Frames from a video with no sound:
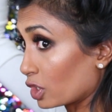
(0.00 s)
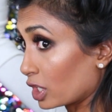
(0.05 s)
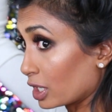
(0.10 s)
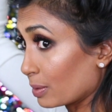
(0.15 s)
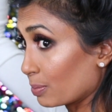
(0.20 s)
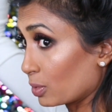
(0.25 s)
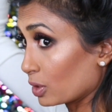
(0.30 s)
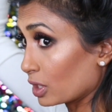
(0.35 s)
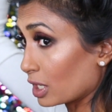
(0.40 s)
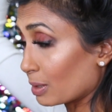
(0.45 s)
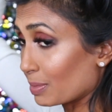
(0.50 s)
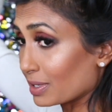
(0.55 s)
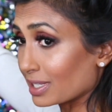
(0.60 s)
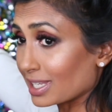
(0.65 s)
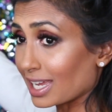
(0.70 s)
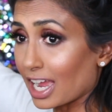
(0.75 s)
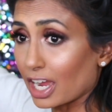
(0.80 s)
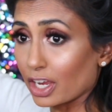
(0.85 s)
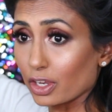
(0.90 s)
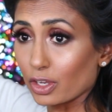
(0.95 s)
try to pull it up as
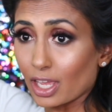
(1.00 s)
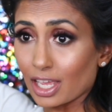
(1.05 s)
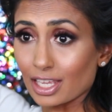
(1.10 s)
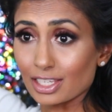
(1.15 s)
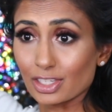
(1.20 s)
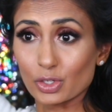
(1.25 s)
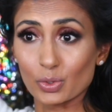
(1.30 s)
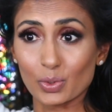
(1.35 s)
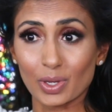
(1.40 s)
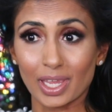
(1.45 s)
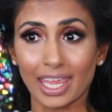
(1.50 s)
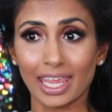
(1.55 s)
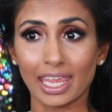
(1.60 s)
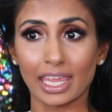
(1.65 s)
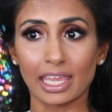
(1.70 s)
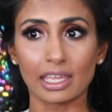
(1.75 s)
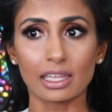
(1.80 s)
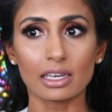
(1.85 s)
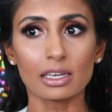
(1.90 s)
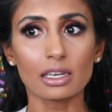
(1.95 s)
high as you
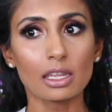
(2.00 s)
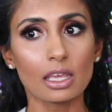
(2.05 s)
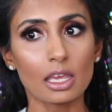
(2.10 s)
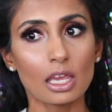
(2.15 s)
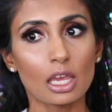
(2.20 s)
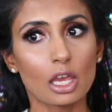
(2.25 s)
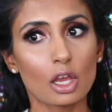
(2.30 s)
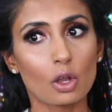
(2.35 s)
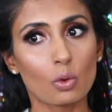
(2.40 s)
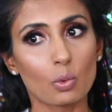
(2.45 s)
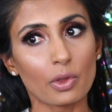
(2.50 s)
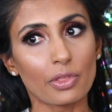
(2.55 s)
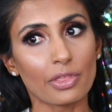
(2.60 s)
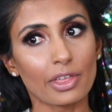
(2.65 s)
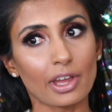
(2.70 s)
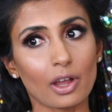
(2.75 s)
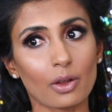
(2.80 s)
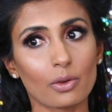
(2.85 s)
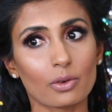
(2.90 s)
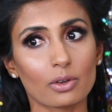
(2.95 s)
can
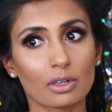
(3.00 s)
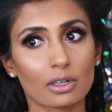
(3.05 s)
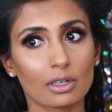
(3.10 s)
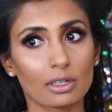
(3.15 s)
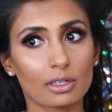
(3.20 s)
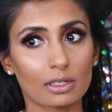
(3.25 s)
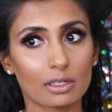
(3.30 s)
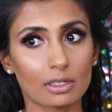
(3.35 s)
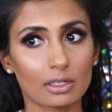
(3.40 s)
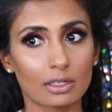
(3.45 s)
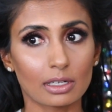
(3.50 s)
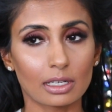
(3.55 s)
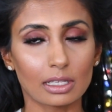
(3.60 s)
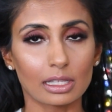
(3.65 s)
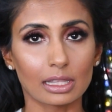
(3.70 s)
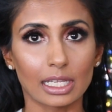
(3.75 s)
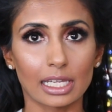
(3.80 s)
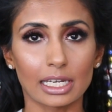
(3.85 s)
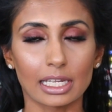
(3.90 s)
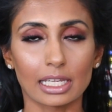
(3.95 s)
without
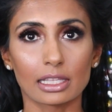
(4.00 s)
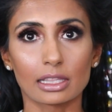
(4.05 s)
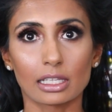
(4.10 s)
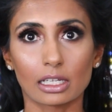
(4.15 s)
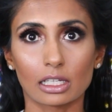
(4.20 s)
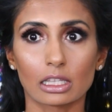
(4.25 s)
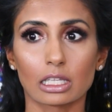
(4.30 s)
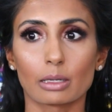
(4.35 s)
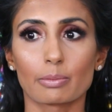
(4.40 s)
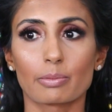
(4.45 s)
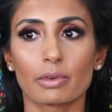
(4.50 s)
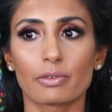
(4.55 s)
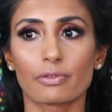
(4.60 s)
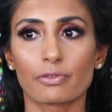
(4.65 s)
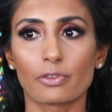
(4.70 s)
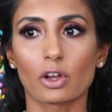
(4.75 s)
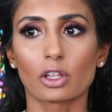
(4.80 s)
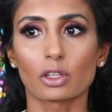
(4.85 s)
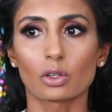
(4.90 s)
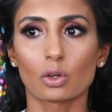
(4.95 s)
letting the clip
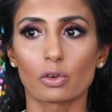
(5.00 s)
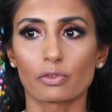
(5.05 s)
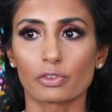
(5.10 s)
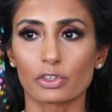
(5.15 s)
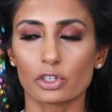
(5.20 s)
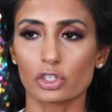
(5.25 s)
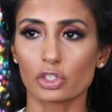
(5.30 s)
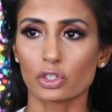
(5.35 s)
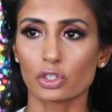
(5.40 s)
fall over.